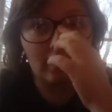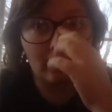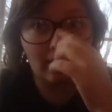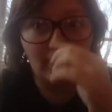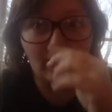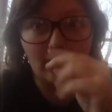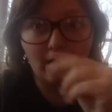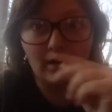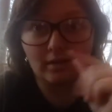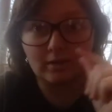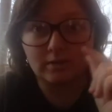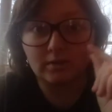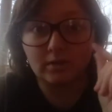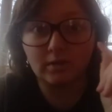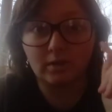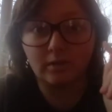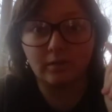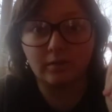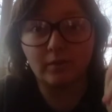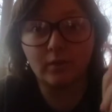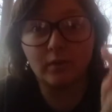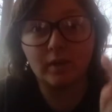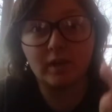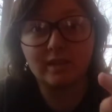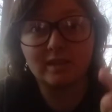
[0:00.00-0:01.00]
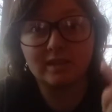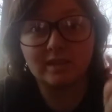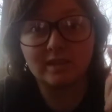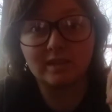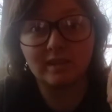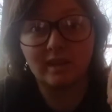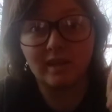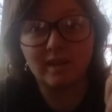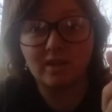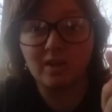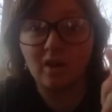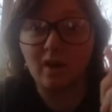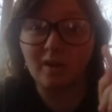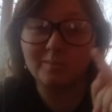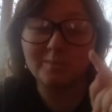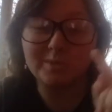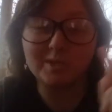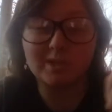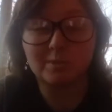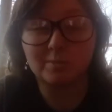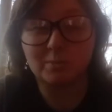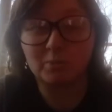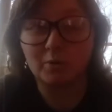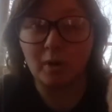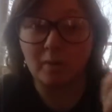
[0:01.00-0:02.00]
Uh, so if you liked it, like, comment,
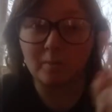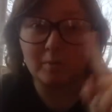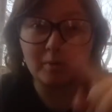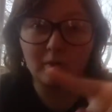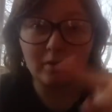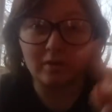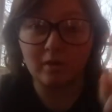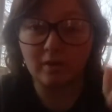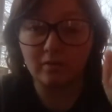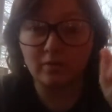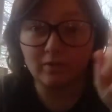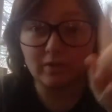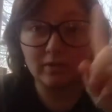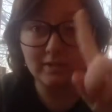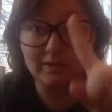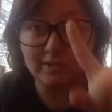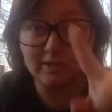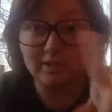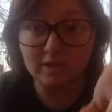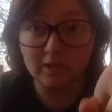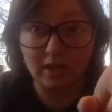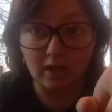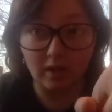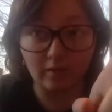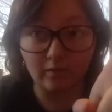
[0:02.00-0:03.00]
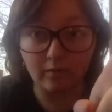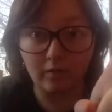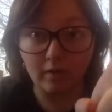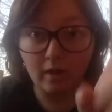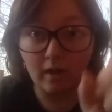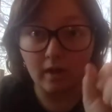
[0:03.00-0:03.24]
subscribe, and all that fun stuff.